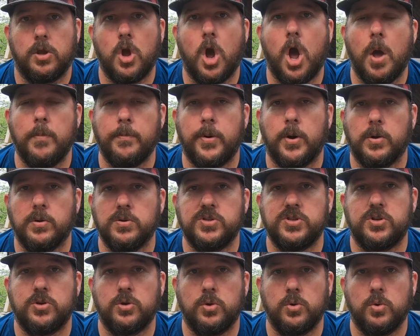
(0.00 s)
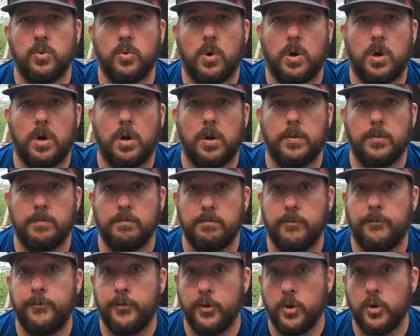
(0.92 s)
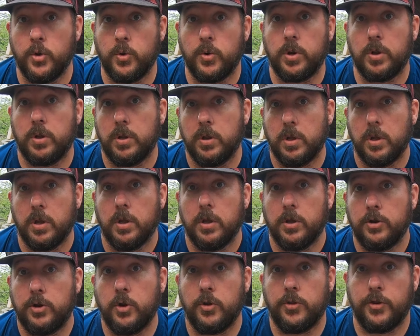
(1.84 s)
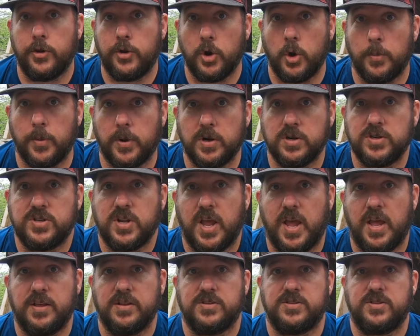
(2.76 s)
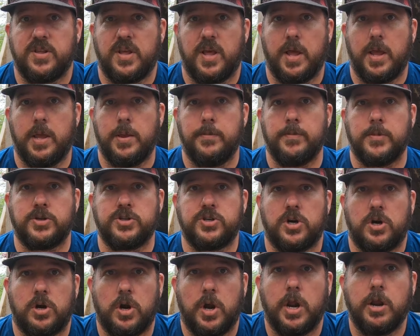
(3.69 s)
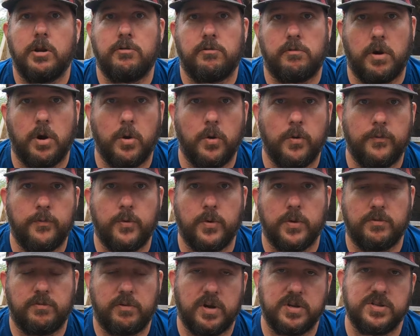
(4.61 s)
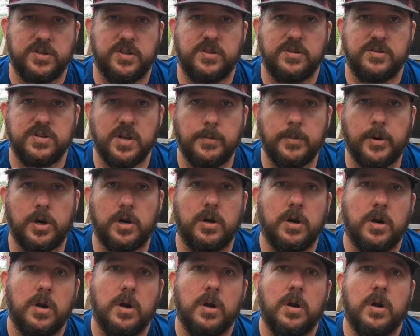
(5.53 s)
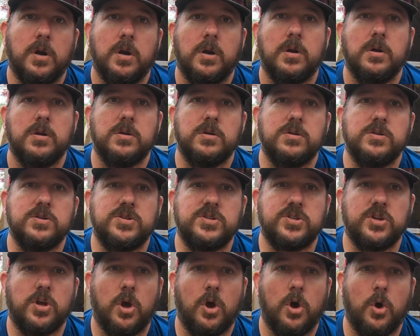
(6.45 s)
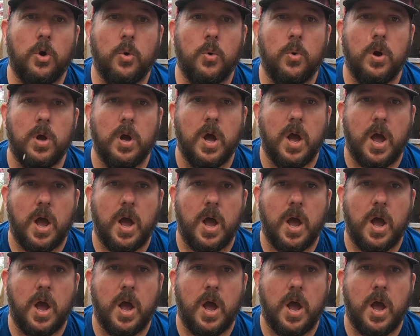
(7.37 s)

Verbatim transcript: compost or food to the tubers as they mature and grow for the rest of the summer. So